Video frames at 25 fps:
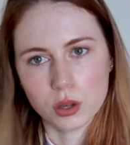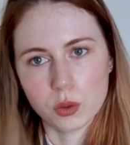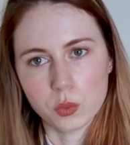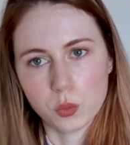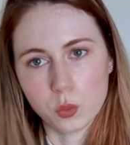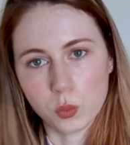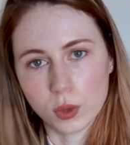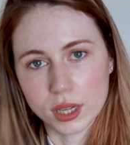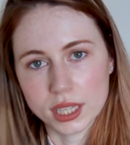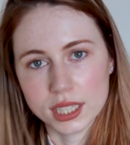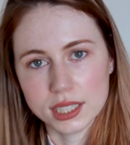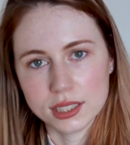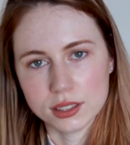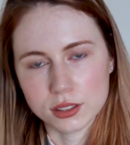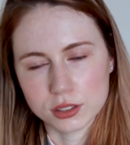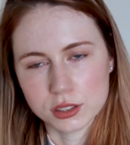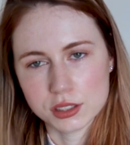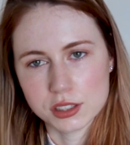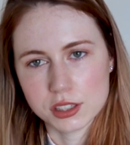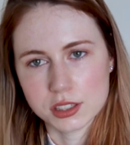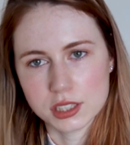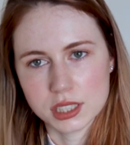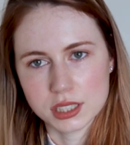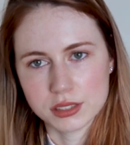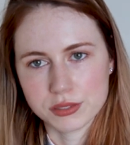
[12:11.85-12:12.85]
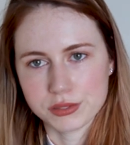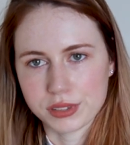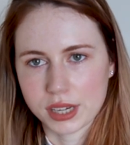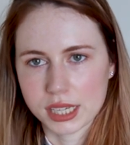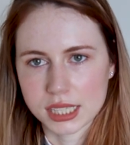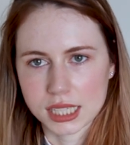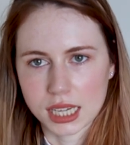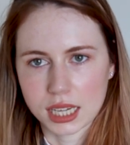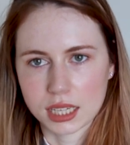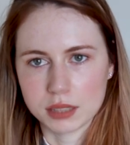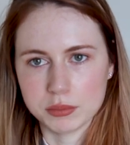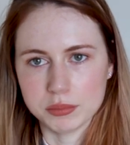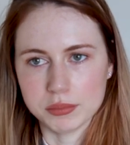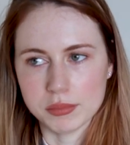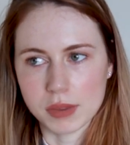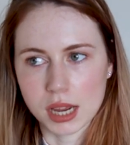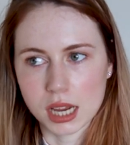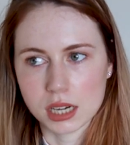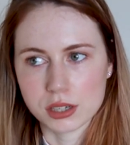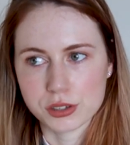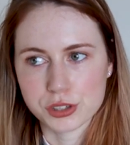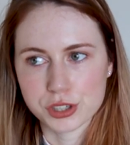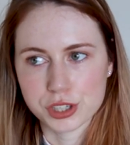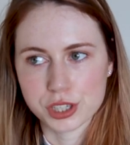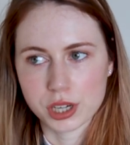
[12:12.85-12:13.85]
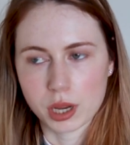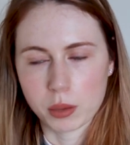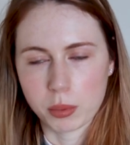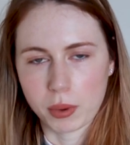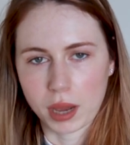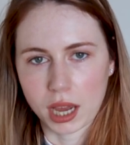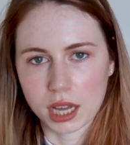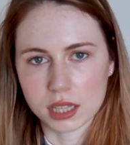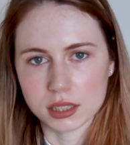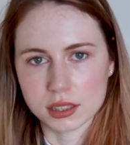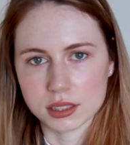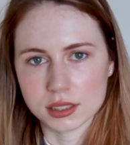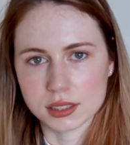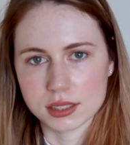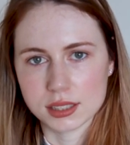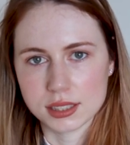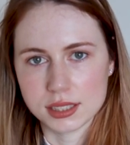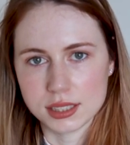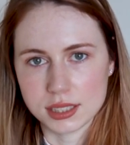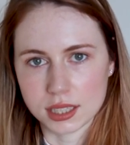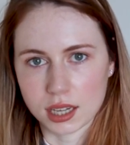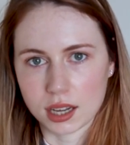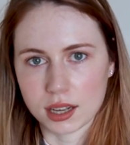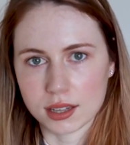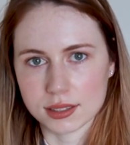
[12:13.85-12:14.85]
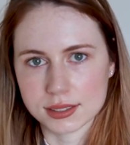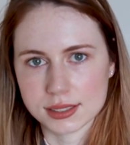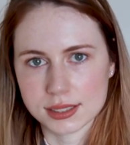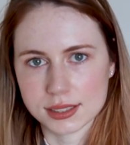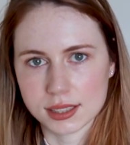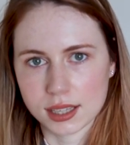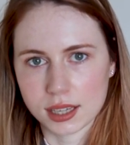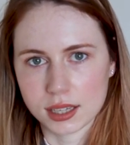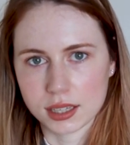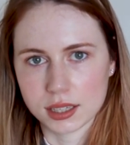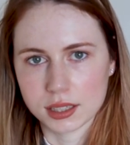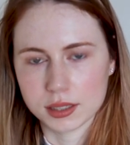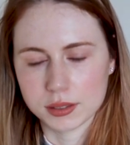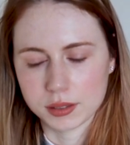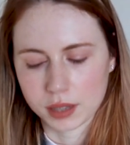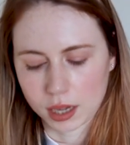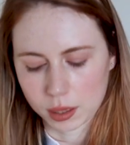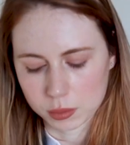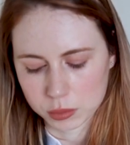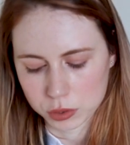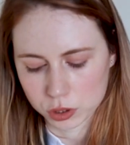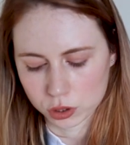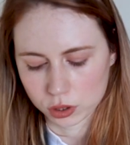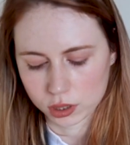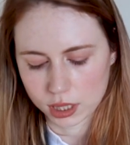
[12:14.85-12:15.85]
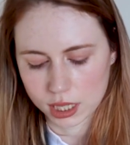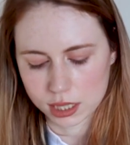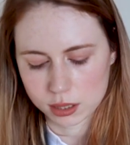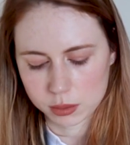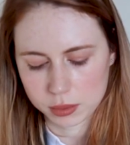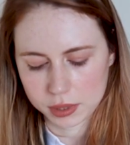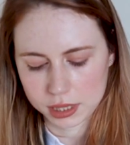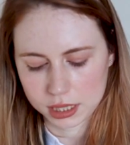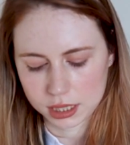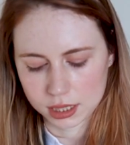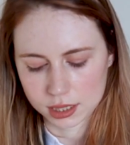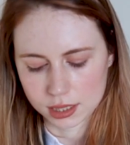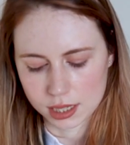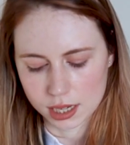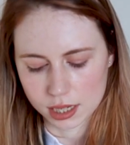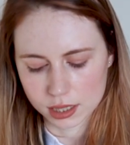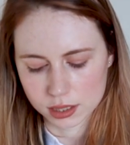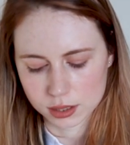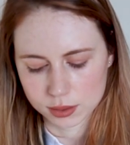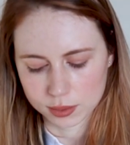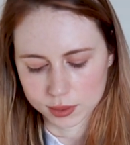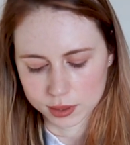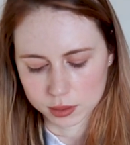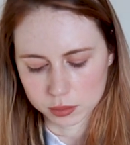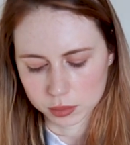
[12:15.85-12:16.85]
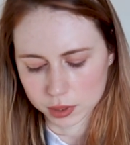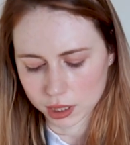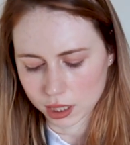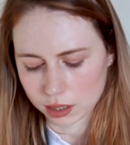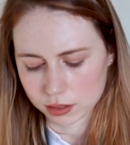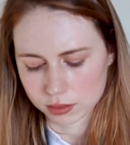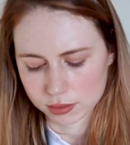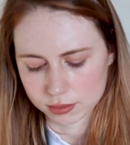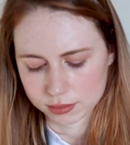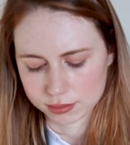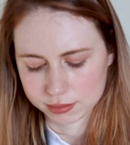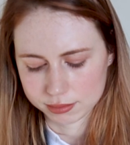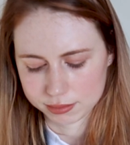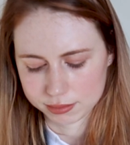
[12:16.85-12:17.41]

We also didn't find out much about the Star Slayer. I'm sure that'll be in the next one, but I